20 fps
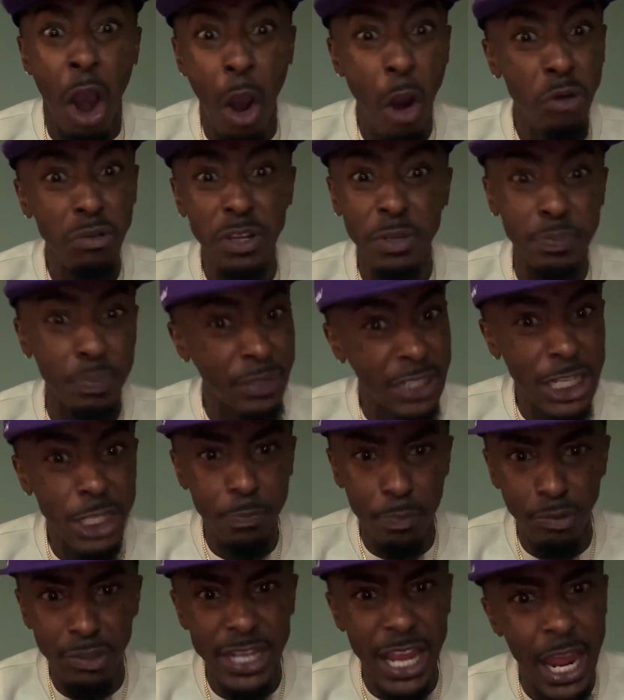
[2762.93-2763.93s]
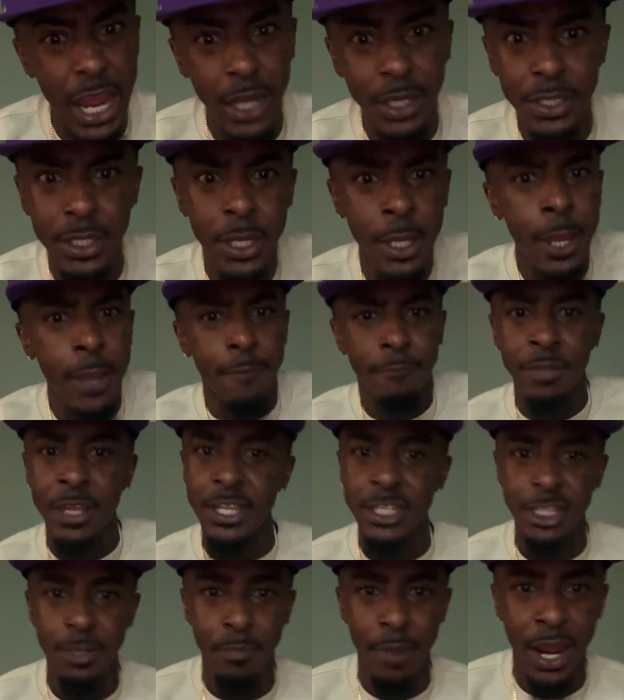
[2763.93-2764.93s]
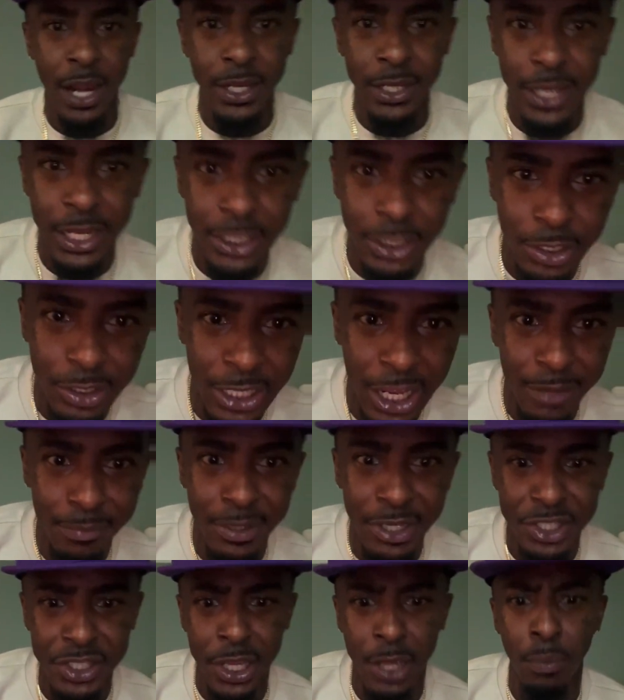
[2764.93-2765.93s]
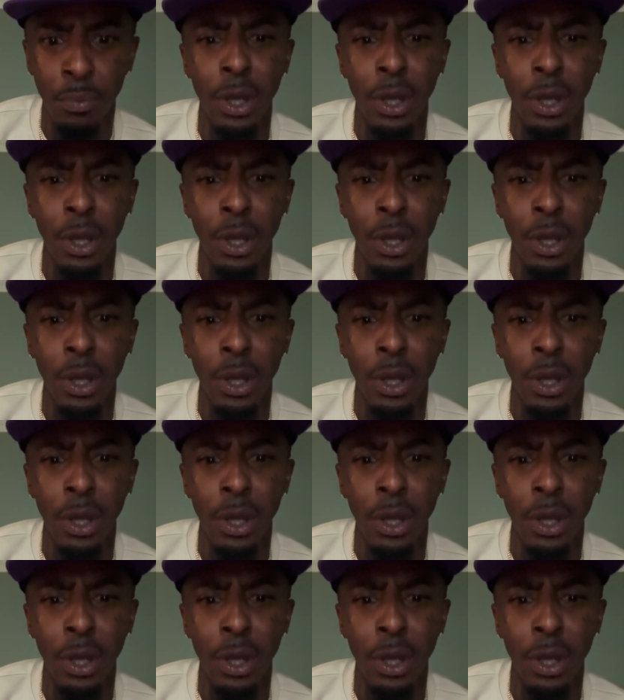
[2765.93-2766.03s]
oh, it's police brutality, then somebody that looked like me say,